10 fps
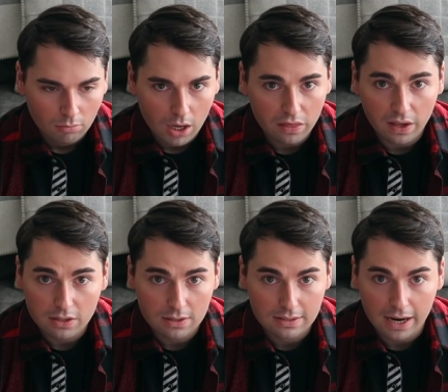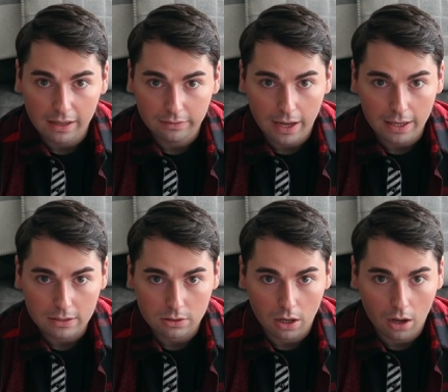I think, it's a style
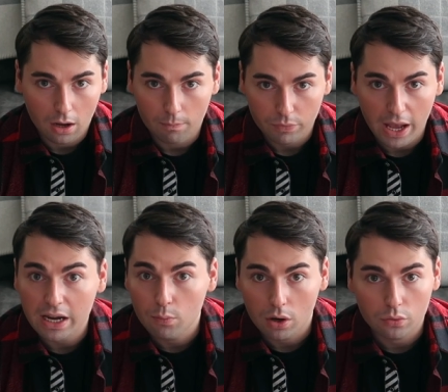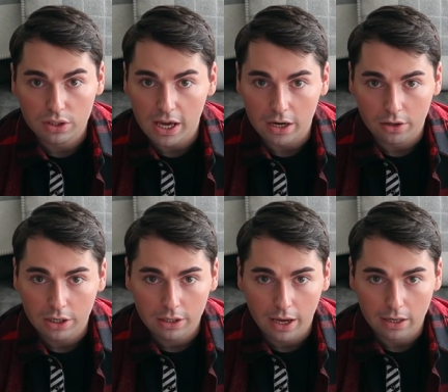that anyone could
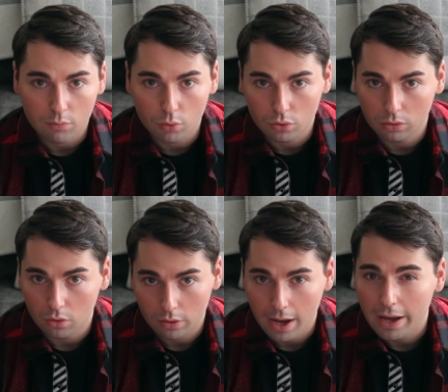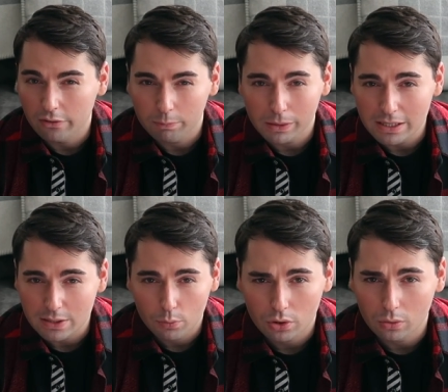carry and it wouldn't look out of place. It
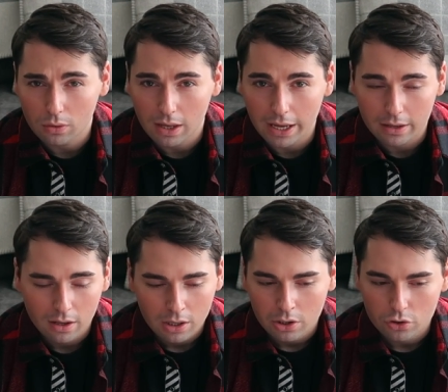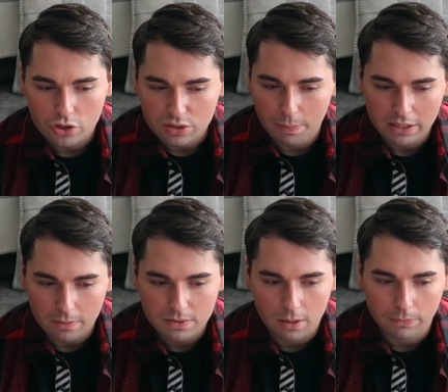wouldn't look like you just picked
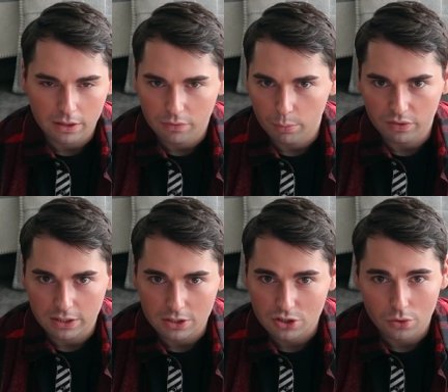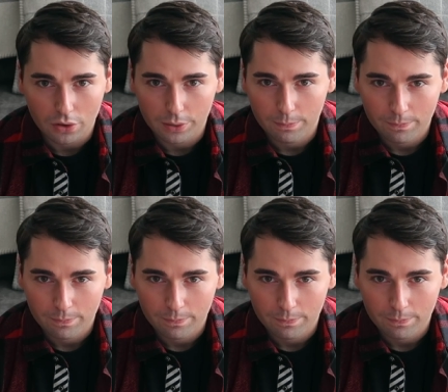up something from a vintage store.